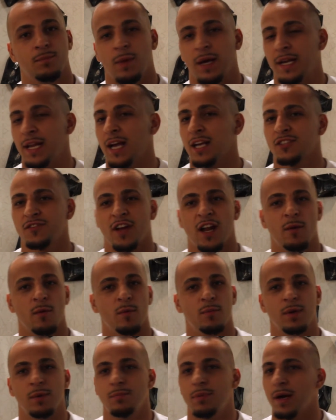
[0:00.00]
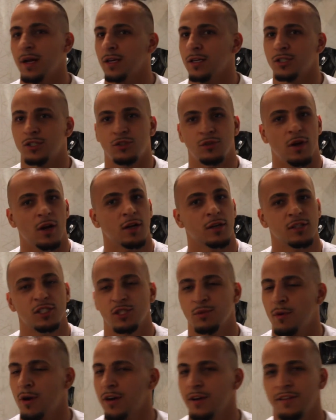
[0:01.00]
my next fight, I'm going to be better, stronger,
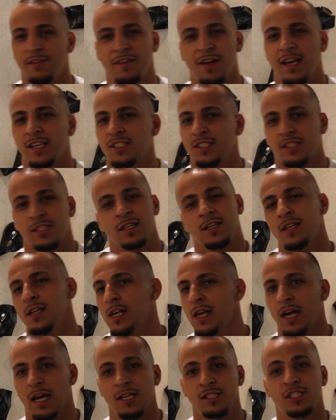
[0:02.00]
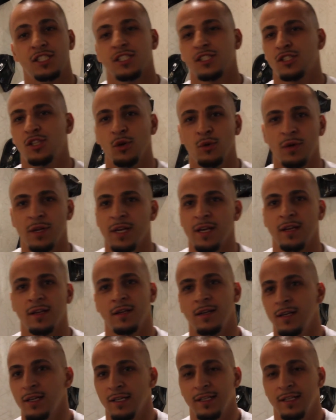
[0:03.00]
smarter, faster. And just tune in.